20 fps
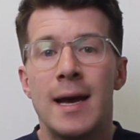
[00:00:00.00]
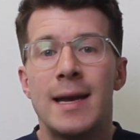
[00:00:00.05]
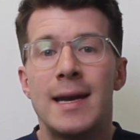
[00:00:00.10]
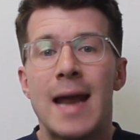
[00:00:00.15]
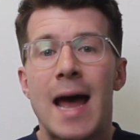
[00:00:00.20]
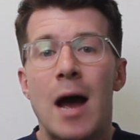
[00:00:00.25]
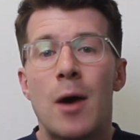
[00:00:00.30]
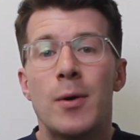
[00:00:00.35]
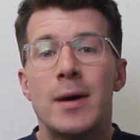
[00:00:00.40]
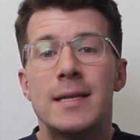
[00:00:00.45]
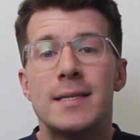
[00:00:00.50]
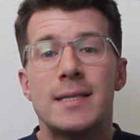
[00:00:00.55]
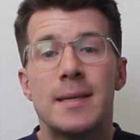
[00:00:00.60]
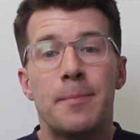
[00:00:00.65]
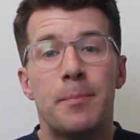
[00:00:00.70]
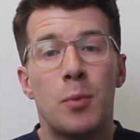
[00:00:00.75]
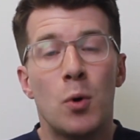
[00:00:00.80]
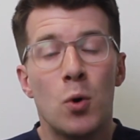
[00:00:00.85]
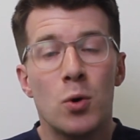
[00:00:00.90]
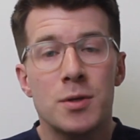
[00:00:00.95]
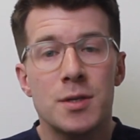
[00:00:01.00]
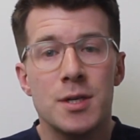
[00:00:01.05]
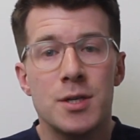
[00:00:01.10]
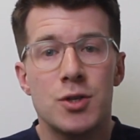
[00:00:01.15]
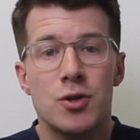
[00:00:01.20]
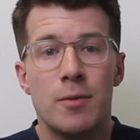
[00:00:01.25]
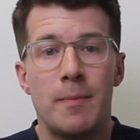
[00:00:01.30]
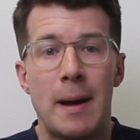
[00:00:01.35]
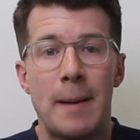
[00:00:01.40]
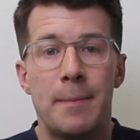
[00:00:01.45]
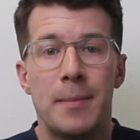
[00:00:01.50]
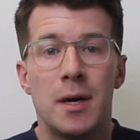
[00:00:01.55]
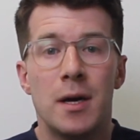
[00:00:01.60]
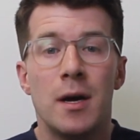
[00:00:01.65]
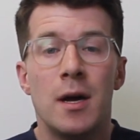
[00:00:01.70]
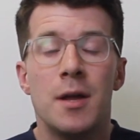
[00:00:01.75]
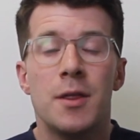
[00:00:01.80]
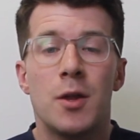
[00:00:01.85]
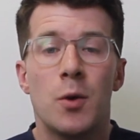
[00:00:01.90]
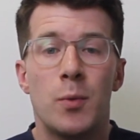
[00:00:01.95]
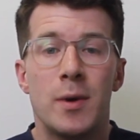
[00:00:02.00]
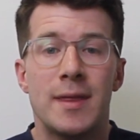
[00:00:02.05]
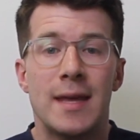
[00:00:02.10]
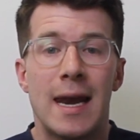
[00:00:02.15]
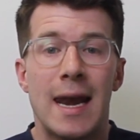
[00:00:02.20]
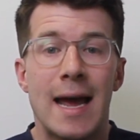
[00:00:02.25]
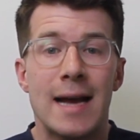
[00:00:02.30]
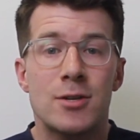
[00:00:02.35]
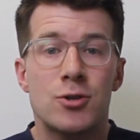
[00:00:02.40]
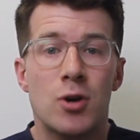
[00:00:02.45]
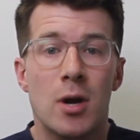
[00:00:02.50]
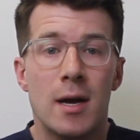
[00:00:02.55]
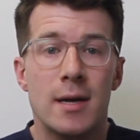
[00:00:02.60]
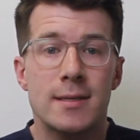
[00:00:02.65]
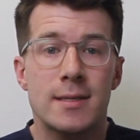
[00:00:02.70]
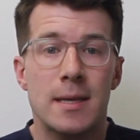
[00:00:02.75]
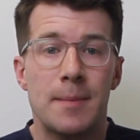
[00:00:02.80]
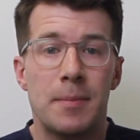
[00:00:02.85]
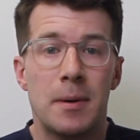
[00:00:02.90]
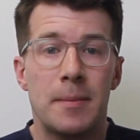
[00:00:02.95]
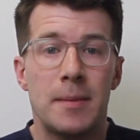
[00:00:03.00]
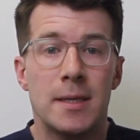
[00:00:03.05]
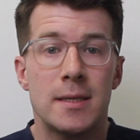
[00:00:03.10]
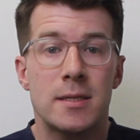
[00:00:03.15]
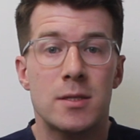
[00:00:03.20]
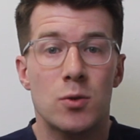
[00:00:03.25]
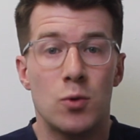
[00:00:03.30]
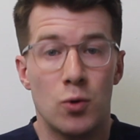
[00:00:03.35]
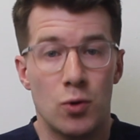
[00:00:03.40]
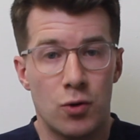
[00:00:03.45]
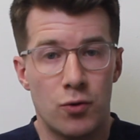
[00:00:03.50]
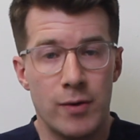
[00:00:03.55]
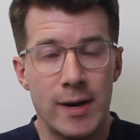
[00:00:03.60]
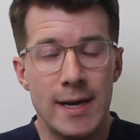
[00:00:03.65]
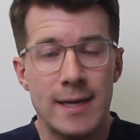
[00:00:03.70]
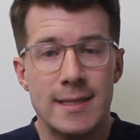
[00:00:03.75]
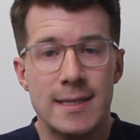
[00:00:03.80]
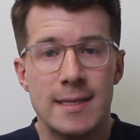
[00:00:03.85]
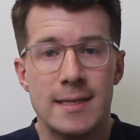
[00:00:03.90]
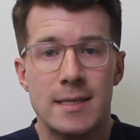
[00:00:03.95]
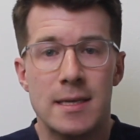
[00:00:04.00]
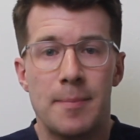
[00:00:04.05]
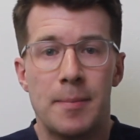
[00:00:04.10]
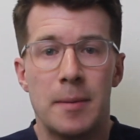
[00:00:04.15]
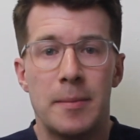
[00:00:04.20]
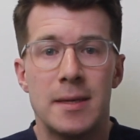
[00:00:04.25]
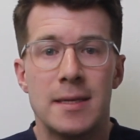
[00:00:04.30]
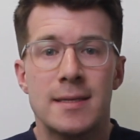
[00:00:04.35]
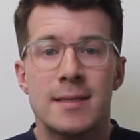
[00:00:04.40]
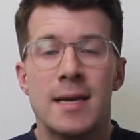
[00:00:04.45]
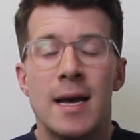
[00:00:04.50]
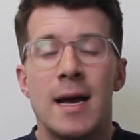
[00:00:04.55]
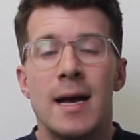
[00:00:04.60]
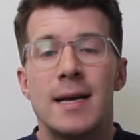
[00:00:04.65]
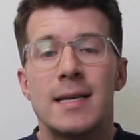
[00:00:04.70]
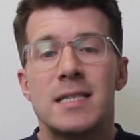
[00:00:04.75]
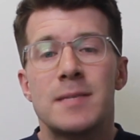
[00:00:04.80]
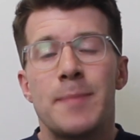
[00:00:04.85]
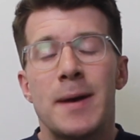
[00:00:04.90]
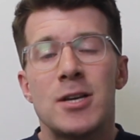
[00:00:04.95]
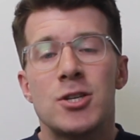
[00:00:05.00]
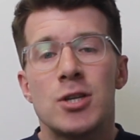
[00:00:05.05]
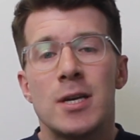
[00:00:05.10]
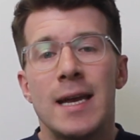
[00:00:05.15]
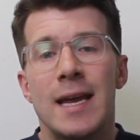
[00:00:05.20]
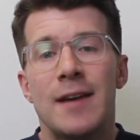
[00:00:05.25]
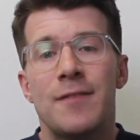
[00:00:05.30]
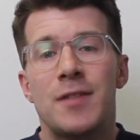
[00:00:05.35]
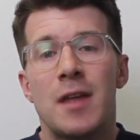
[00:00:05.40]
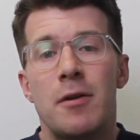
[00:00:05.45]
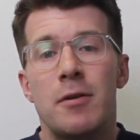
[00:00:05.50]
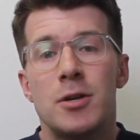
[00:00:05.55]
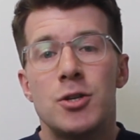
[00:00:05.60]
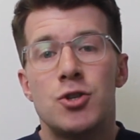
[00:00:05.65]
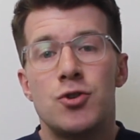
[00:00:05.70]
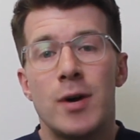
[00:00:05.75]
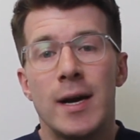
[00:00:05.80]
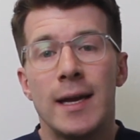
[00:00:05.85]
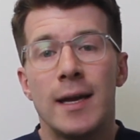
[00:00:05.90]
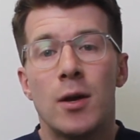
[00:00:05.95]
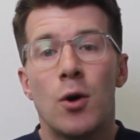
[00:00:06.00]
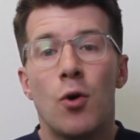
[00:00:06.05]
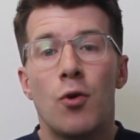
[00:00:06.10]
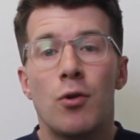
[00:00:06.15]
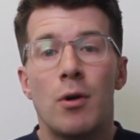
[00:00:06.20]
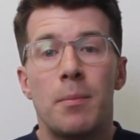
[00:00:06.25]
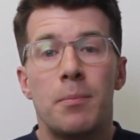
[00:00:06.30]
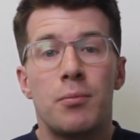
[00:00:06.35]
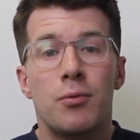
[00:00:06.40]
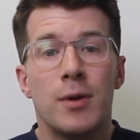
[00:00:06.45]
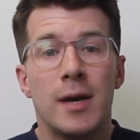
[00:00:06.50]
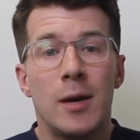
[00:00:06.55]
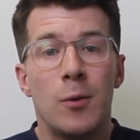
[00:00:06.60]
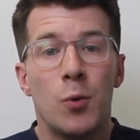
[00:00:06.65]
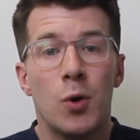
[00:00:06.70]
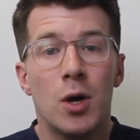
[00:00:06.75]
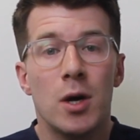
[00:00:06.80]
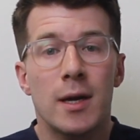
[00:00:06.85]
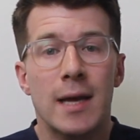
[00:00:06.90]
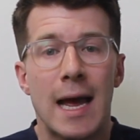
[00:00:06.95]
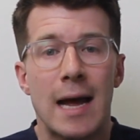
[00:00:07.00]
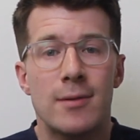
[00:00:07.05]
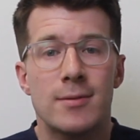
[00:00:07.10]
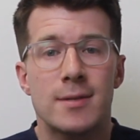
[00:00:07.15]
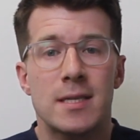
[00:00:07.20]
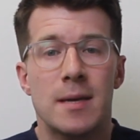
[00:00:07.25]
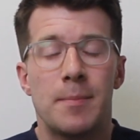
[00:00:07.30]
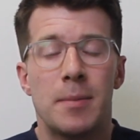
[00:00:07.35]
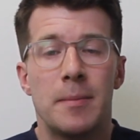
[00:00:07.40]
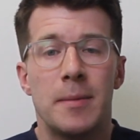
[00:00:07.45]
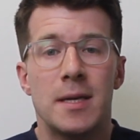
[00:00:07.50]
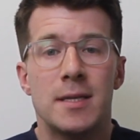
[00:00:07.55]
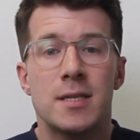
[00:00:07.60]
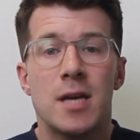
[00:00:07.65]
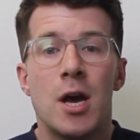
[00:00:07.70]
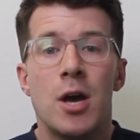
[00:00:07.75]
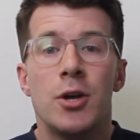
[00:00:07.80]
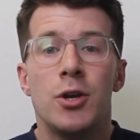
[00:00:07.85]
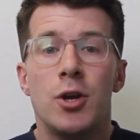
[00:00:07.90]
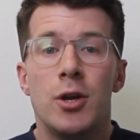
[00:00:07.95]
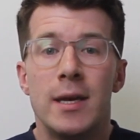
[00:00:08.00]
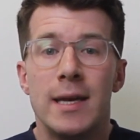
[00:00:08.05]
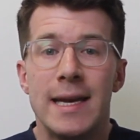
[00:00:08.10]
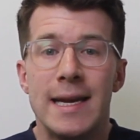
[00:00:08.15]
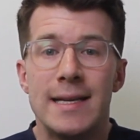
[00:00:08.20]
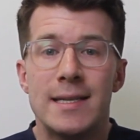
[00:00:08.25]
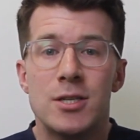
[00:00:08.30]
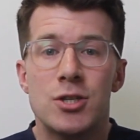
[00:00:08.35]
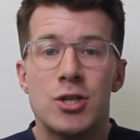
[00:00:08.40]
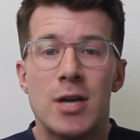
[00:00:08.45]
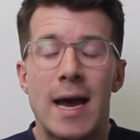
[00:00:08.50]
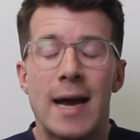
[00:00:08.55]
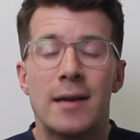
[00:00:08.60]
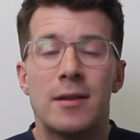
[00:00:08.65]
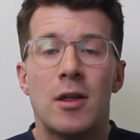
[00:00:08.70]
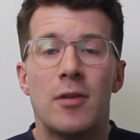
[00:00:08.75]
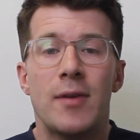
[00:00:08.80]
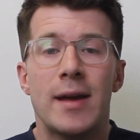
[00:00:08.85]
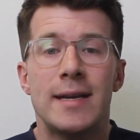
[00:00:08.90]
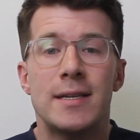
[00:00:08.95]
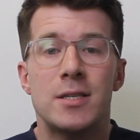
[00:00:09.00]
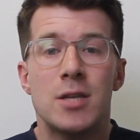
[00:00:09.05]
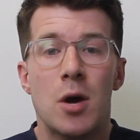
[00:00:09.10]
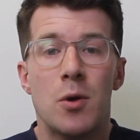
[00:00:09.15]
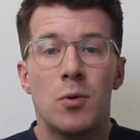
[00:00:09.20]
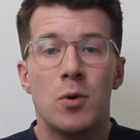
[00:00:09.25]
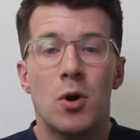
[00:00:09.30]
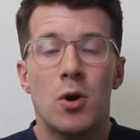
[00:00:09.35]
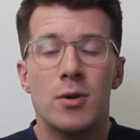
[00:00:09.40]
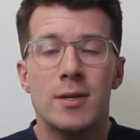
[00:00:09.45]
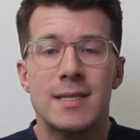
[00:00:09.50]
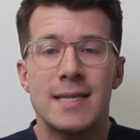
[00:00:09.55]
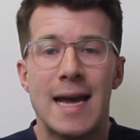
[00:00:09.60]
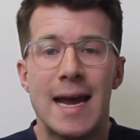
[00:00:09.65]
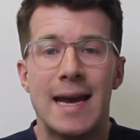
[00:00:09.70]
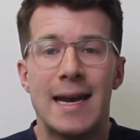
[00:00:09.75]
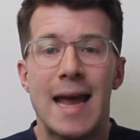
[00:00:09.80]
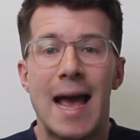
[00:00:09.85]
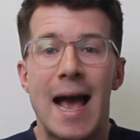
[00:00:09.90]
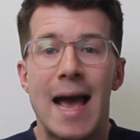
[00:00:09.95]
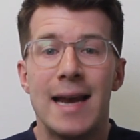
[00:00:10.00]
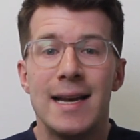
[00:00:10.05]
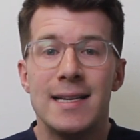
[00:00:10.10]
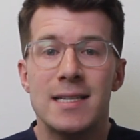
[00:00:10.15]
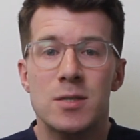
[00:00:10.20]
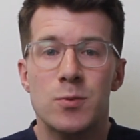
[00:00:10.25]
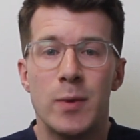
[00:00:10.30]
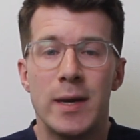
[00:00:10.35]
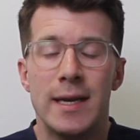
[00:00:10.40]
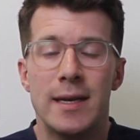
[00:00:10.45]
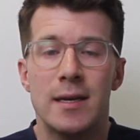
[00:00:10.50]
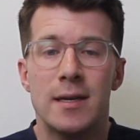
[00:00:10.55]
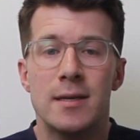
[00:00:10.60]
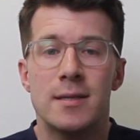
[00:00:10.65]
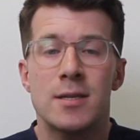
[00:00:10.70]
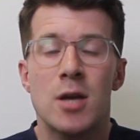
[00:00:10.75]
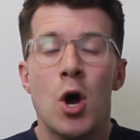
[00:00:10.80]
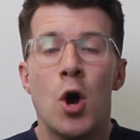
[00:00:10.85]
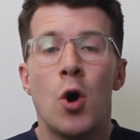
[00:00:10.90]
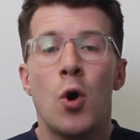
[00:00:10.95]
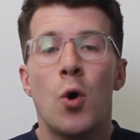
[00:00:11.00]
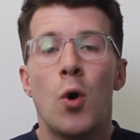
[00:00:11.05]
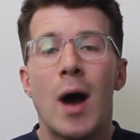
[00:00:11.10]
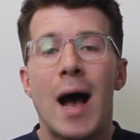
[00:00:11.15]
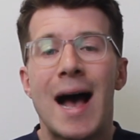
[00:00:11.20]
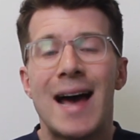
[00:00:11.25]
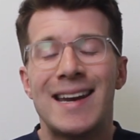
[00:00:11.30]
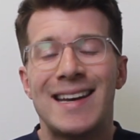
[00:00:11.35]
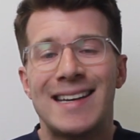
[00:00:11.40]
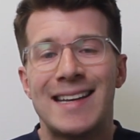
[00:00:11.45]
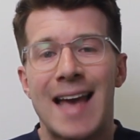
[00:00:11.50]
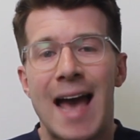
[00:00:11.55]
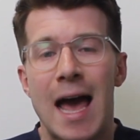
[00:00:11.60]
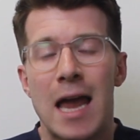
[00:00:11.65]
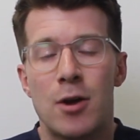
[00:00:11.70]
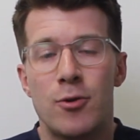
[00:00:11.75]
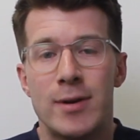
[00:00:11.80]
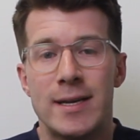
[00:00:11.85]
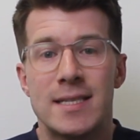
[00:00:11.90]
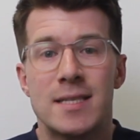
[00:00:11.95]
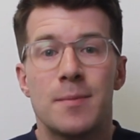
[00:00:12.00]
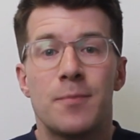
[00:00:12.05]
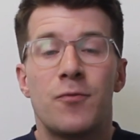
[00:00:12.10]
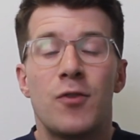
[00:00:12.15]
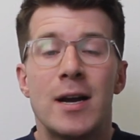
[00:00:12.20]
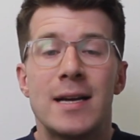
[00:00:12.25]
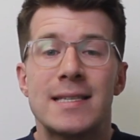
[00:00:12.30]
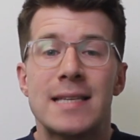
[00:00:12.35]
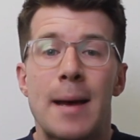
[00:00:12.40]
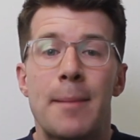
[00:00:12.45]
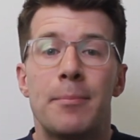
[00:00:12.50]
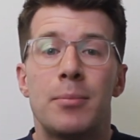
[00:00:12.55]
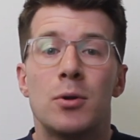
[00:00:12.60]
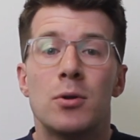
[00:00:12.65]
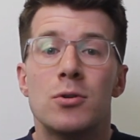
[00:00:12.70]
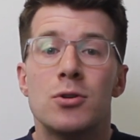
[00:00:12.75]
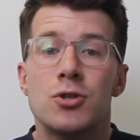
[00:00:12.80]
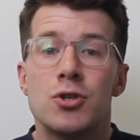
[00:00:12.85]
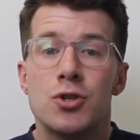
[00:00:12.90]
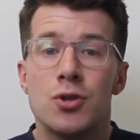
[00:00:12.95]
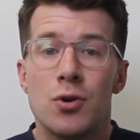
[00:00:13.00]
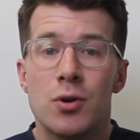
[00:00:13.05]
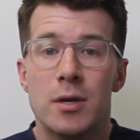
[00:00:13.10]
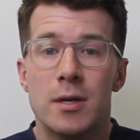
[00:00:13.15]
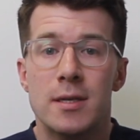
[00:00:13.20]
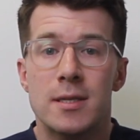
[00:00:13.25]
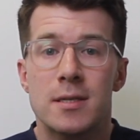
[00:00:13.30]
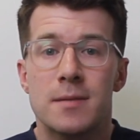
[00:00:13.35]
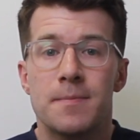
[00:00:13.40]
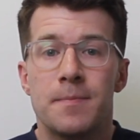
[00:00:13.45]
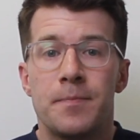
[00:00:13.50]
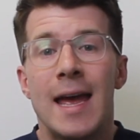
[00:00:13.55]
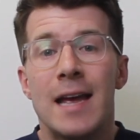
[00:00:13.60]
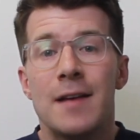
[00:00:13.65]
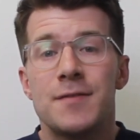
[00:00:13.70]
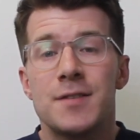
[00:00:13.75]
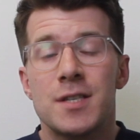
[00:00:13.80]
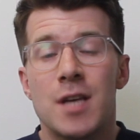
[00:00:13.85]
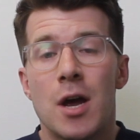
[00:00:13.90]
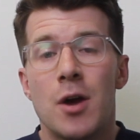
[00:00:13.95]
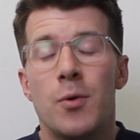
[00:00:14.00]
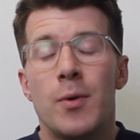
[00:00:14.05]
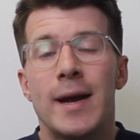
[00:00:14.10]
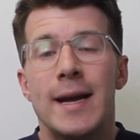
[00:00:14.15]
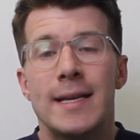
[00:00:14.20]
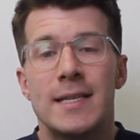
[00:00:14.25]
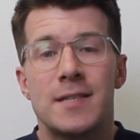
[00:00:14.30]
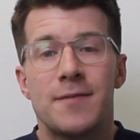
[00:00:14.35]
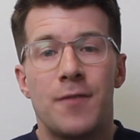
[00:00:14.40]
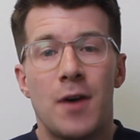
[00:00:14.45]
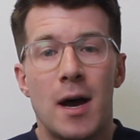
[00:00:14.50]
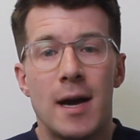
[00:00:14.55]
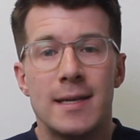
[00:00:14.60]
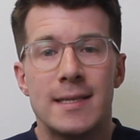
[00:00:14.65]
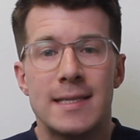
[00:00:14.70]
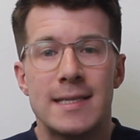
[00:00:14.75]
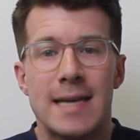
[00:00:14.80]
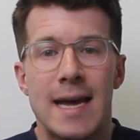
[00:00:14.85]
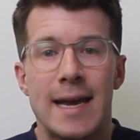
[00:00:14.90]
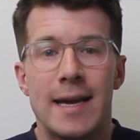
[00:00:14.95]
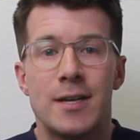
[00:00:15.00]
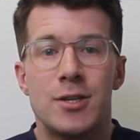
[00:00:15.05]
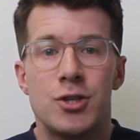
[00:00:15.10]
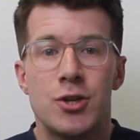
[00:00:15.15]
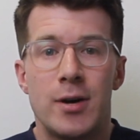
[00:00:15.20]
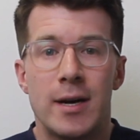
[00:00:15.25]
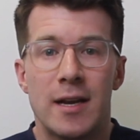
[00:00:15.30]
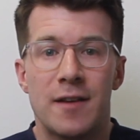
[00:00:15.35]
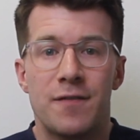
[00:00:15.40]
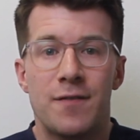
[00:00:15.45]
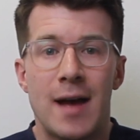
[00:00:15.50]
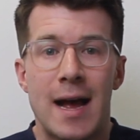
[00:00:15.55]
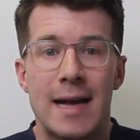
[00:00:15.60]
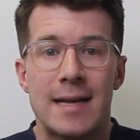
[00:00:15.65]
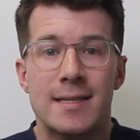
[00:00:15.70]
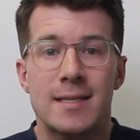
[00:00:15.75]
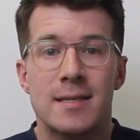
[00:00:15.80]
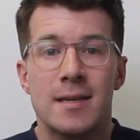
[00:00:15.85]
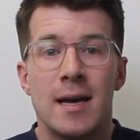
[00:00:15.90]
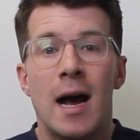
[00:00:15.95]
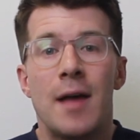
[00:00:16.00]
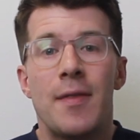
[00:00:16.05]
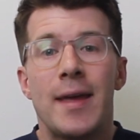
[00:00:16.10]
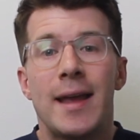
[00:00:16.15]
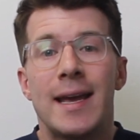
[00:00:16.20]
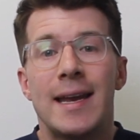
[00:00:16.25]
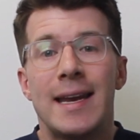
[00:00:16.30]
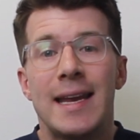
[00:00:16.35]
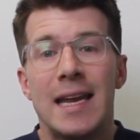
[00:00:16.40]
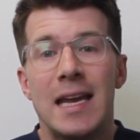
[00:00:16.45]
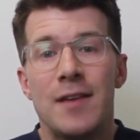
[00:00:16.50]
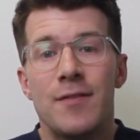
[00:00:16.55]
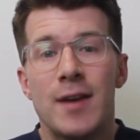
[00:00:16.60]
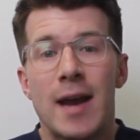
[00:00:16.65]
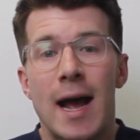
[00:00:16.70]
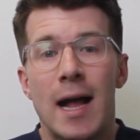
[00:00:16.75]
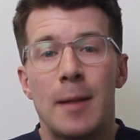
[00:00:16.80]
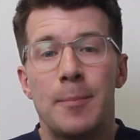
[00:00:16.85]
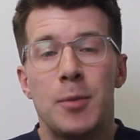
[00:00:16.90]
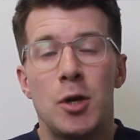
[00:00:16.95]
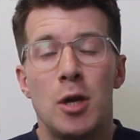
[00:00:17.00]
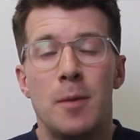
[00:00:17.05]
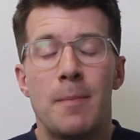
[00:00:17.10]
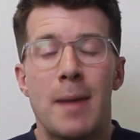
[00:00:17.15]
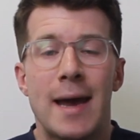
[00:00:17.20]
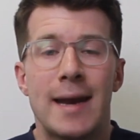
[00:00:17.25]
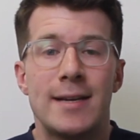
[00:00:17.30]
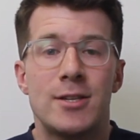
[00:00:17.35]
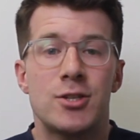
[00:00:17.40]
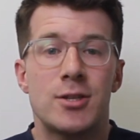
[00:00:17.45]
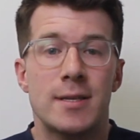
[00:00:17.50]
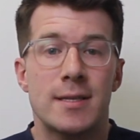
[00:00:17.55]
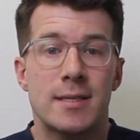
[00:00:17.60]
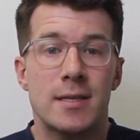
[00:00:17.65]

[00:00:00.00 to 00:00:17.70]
Now it's important to remember that with electrolyte supplements or creatine supplements, especially if they're a drink or a pre-workout supplement, you need to check that they don't contain any sweeteners or added calories, for example sugars. If so, it's fine to take during a fast, and they can even help you manage the